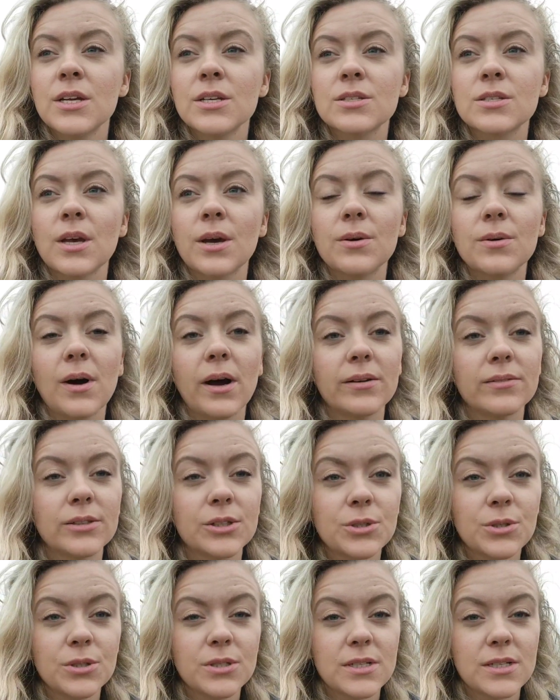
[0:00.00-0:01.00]
So I
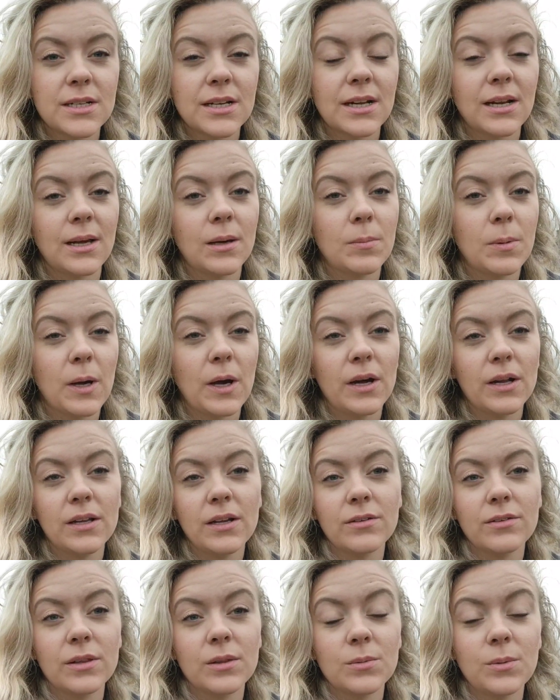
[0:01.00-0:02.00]
recorded a clip
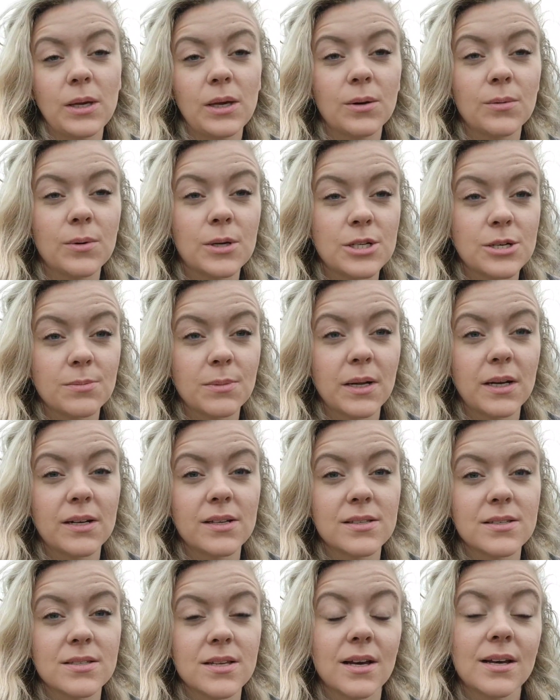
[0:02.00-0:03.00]
earlier in the week, which I'm going to
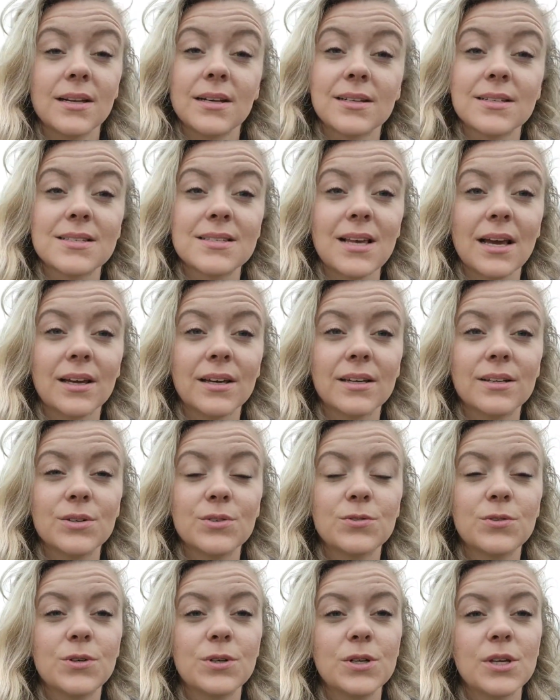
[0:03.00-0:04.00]
insert in a
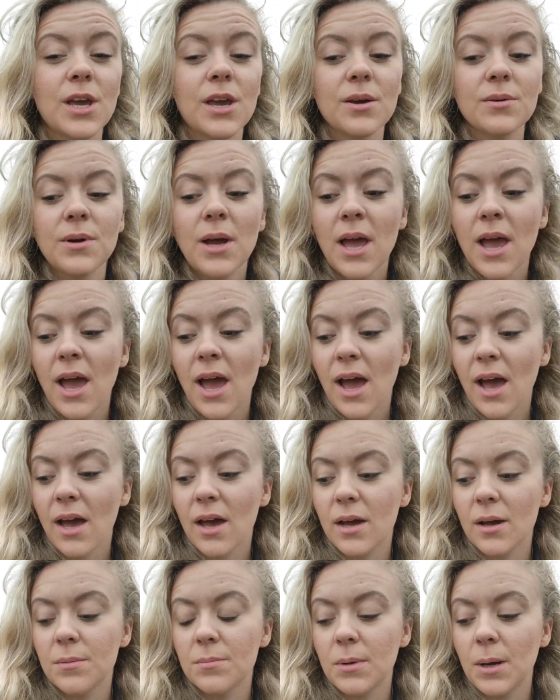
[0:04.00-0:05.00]
second for you.
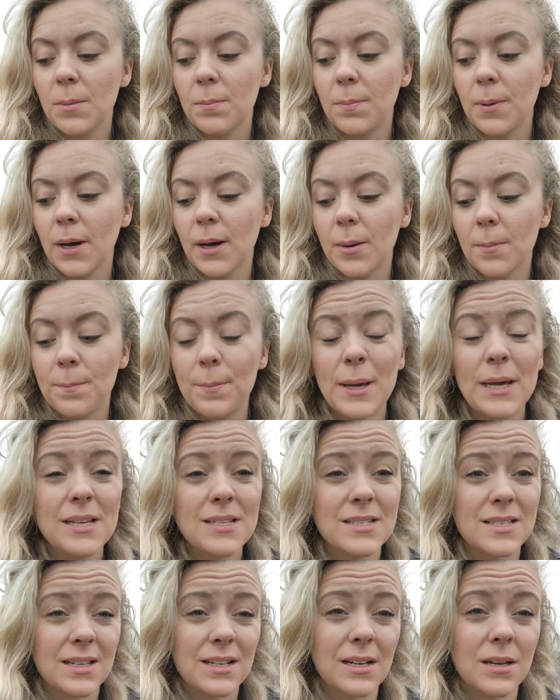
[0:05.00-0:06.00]
But
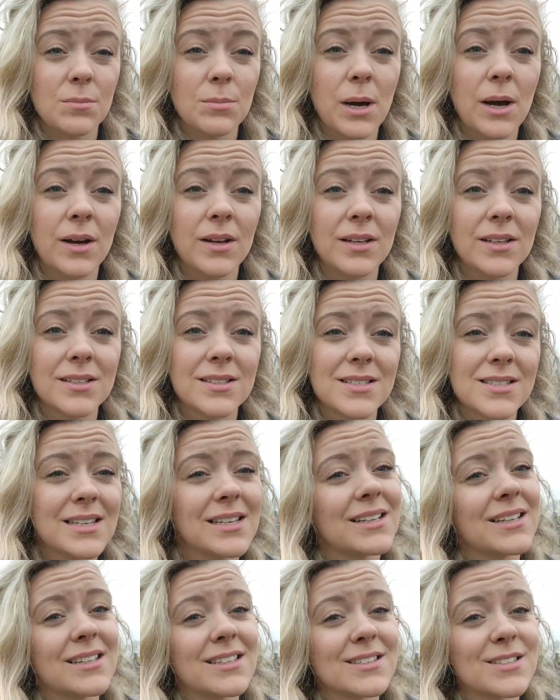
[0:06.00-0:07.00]
basically my onion
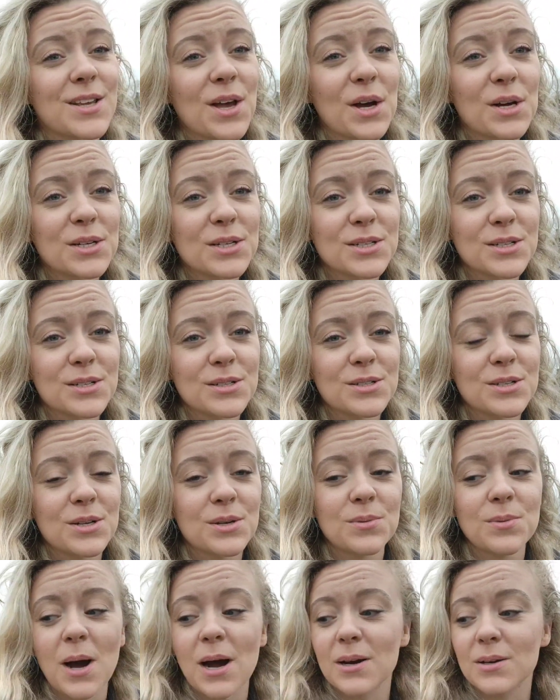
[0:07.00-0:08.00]
seedlings aren't doing
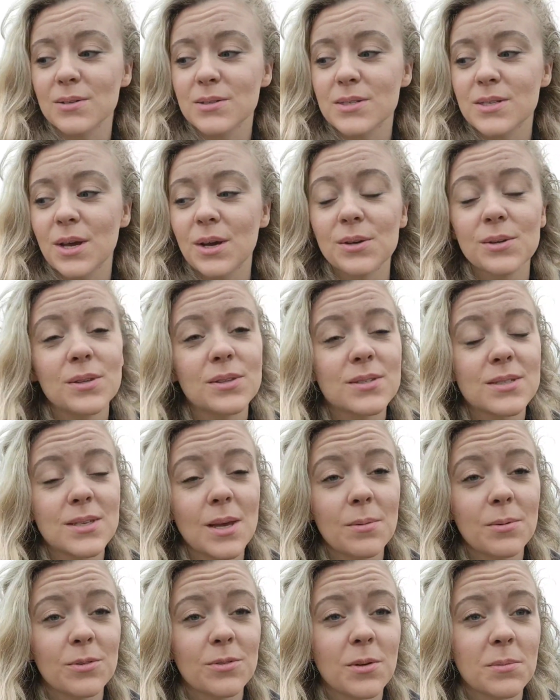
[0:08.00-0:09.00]
too well. So
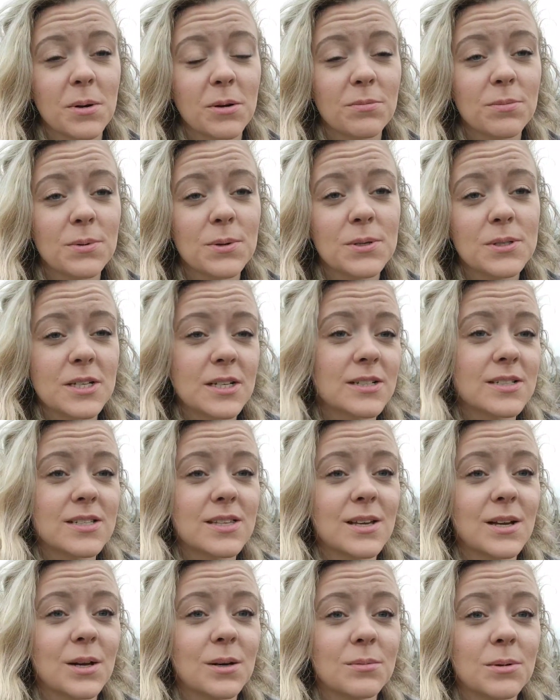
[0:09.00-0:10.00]
some of them I've brought down to
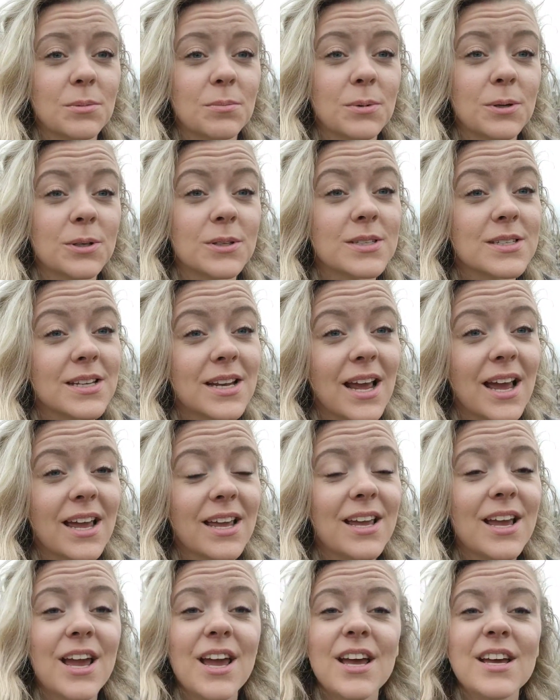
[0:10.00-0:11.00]
the allotment plot
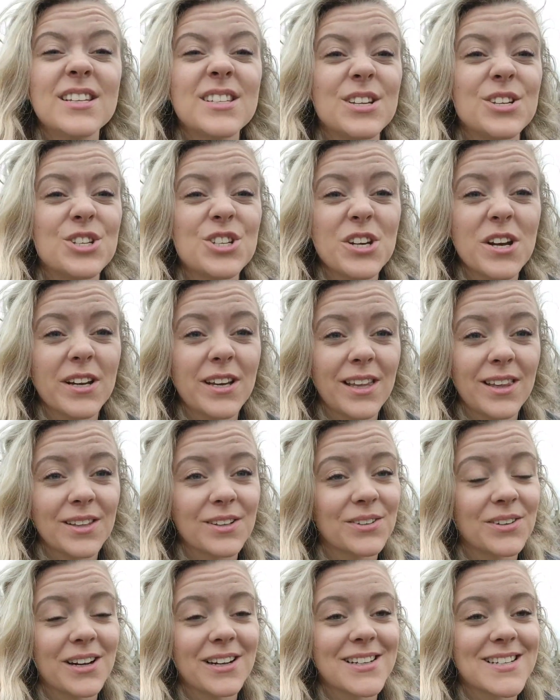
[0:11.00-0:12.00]
today to chuck in
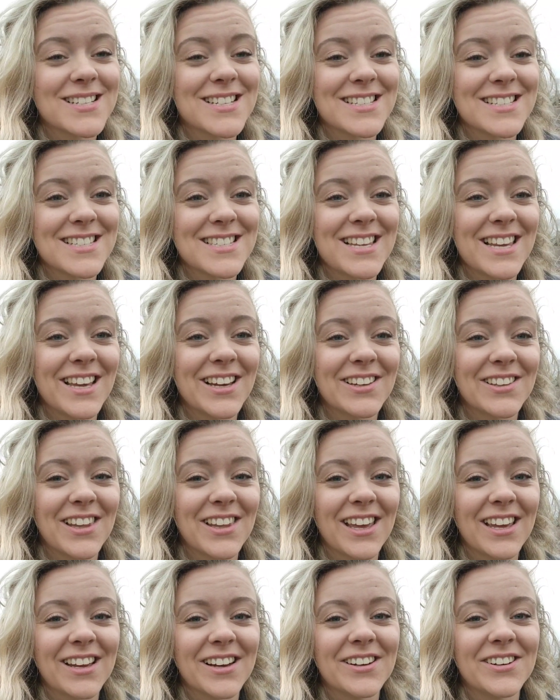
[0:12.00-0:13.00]
the ground and see how
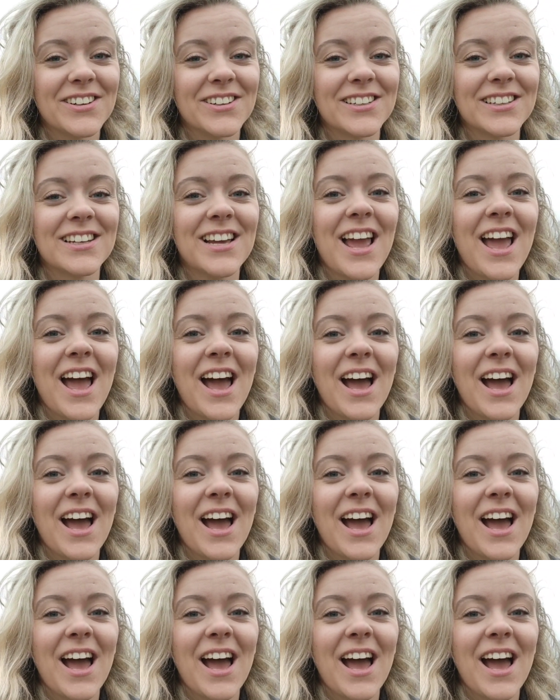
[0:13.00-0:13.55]
they get on.